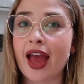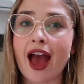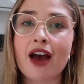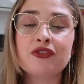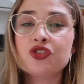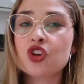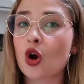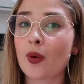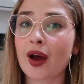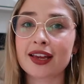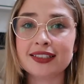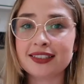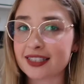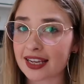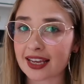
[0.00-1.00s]
have no
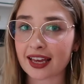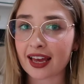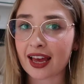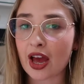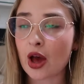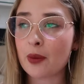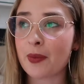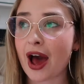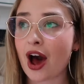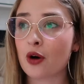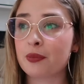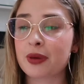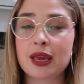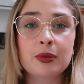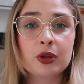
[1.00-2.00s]
idea
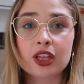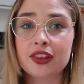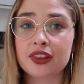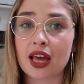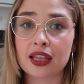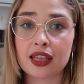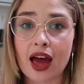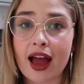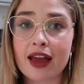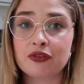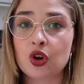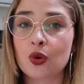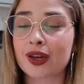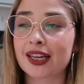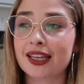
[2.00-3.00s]
about people in their life
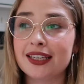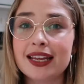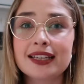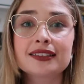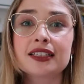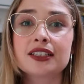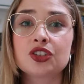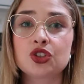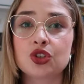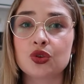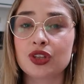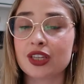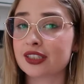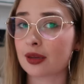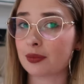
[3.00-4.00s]
who are connected to
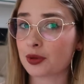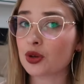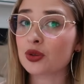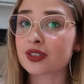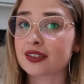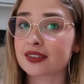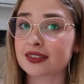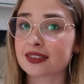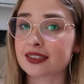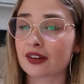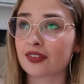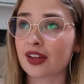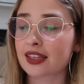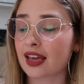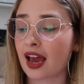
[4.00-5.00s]
these abusers and
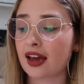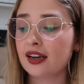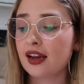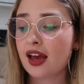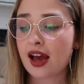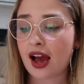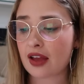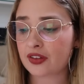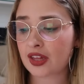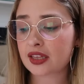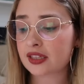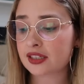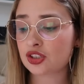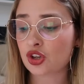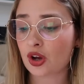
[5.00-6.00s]
stuff like that. I feel like
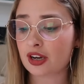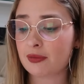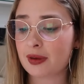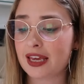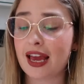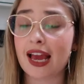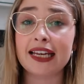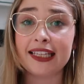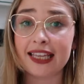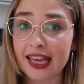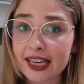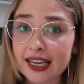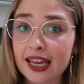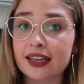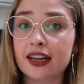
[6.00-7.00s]
this is going to be,
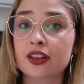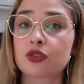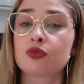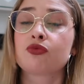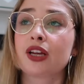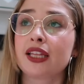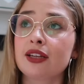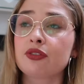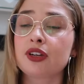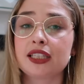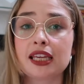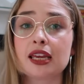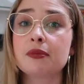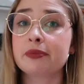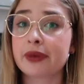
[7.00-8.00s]
again, another really,
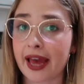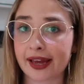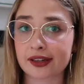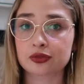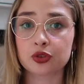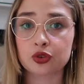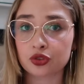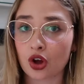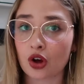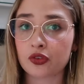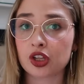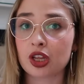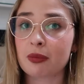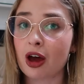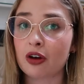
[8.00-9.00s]
really impactful
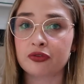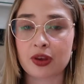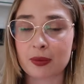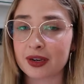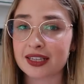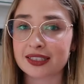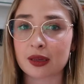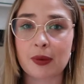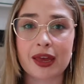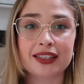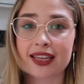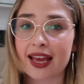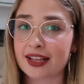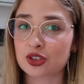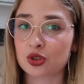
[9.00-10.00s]
novel about feminism and
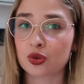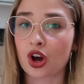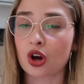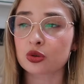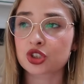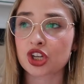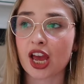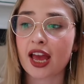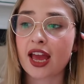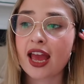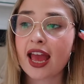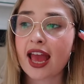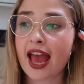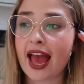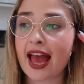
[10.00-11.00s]
cancel culture
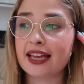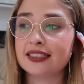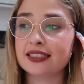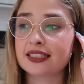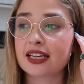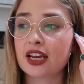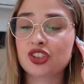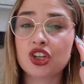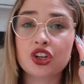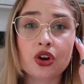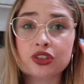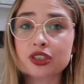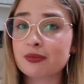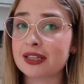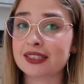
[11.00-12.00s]
and, you know,
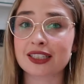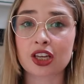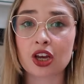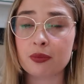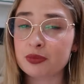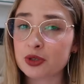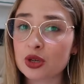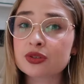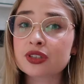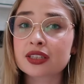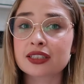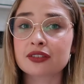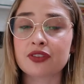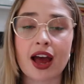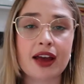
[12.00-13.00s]
domestic abuse
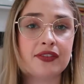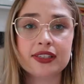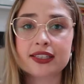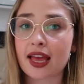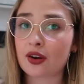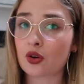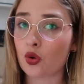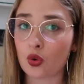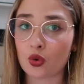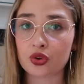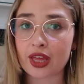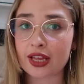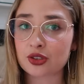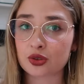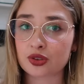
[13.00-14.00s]
survivors and all
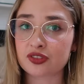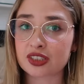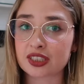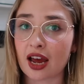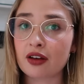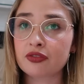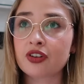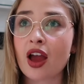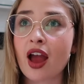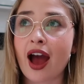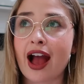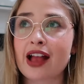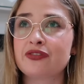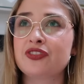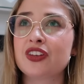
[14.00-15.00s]
that sort of stuff.
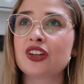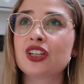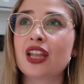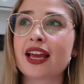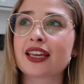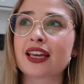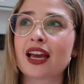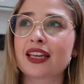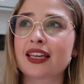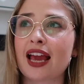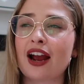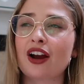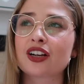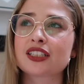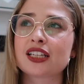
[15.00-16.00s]
I feel like a
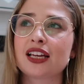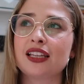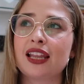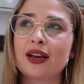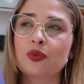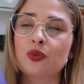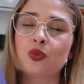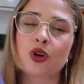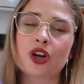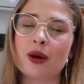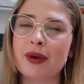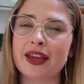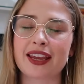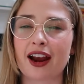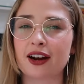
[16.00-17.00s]
character like what our
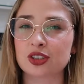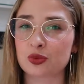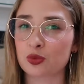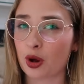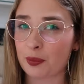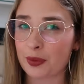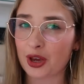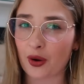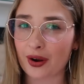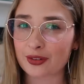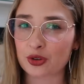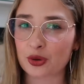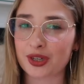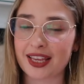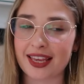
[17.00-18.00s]
main character will be going
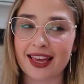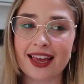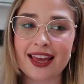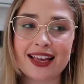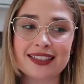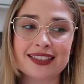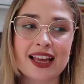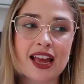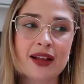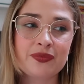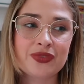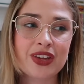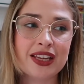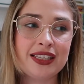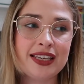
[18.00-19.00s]
through in here is
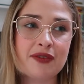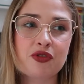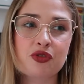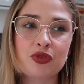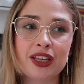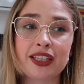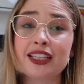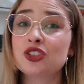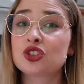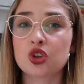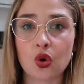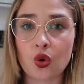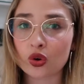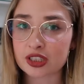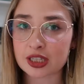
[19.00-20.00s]
never really
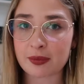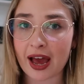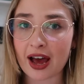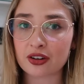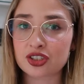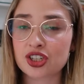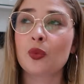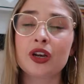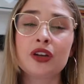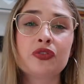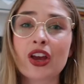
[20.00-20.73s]
talked about, when in